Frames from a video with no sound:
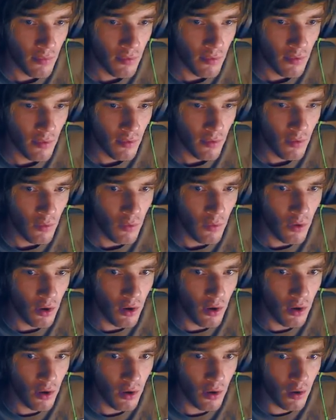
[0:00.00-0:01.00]
dick.
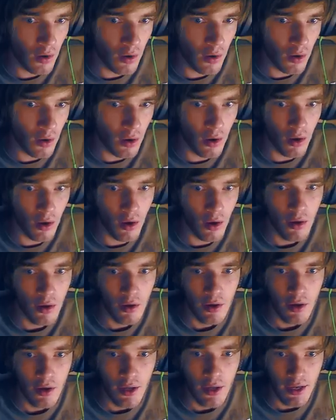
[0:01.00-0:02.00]
Whoa.
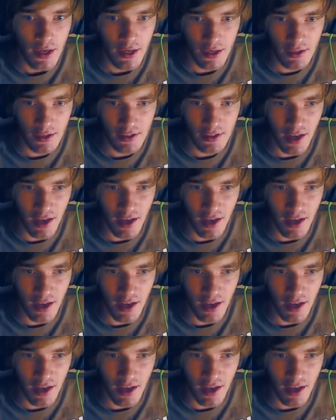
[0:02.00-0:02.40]
He doesn't like